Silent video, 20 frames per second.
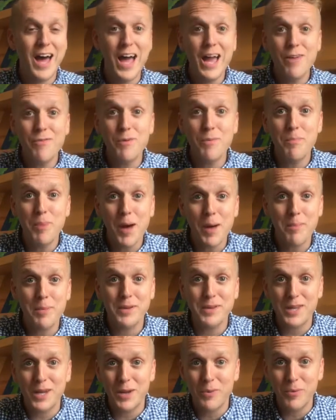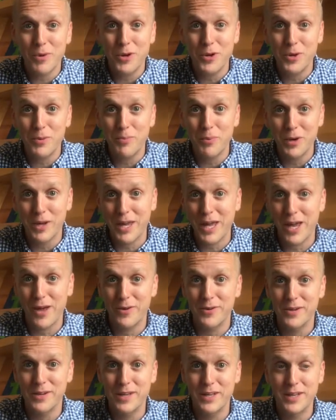I have a puppet that I wanted to bring out.
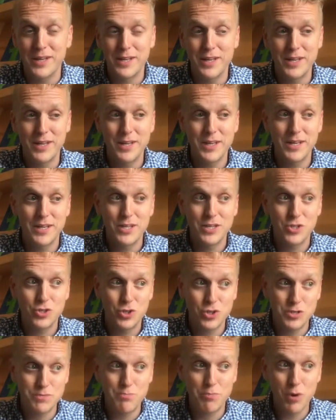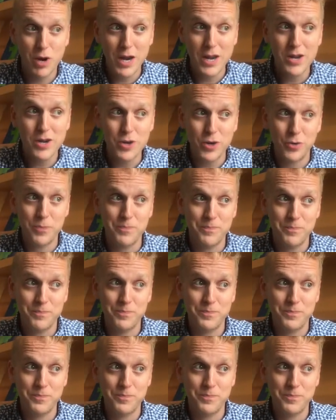She's brand new,